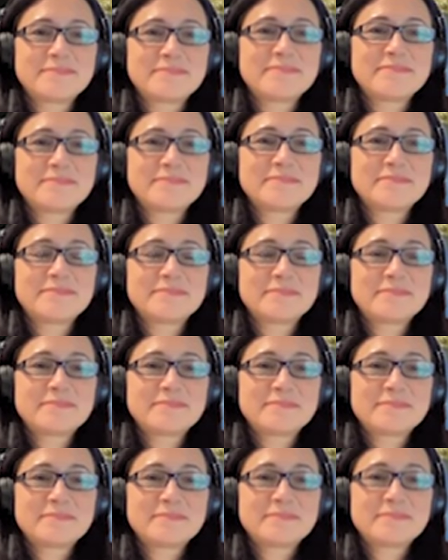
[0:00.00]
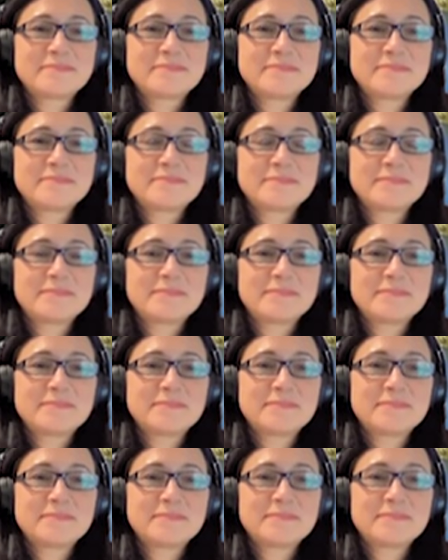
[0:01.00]

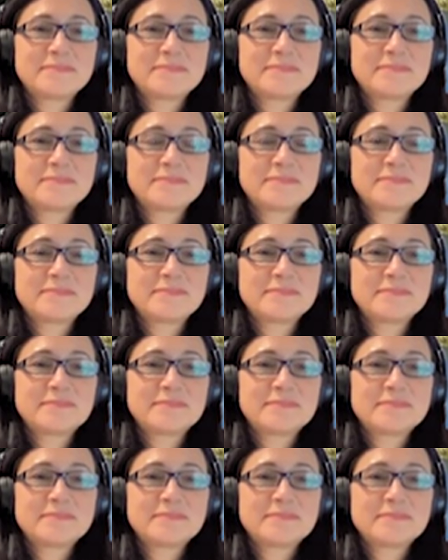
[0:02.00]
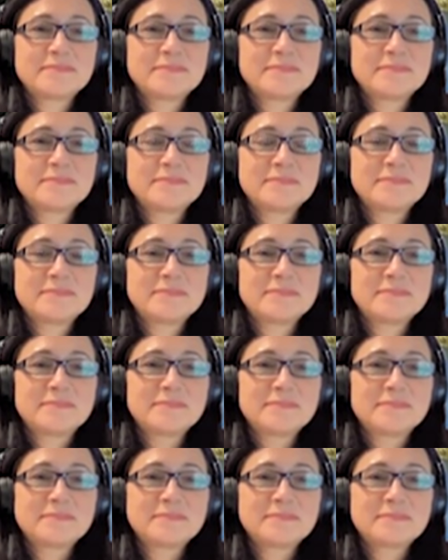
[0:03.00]

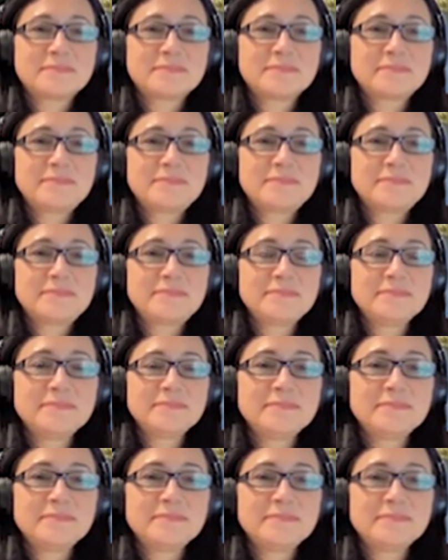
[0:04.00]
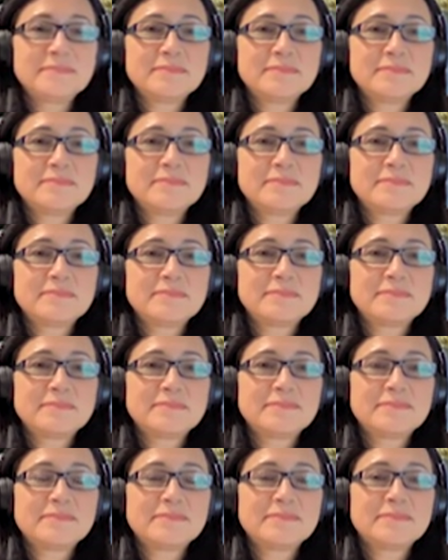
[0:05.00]

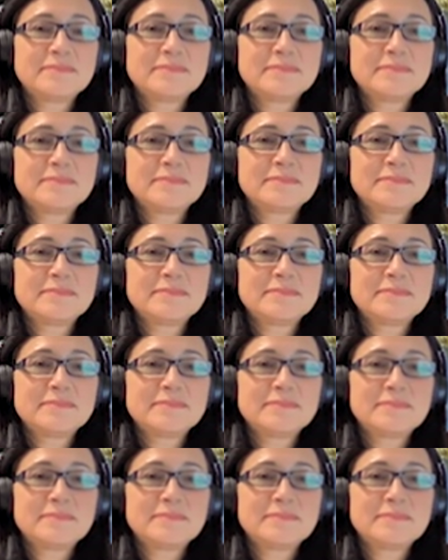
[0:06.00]
No words are spoken by the person on screen.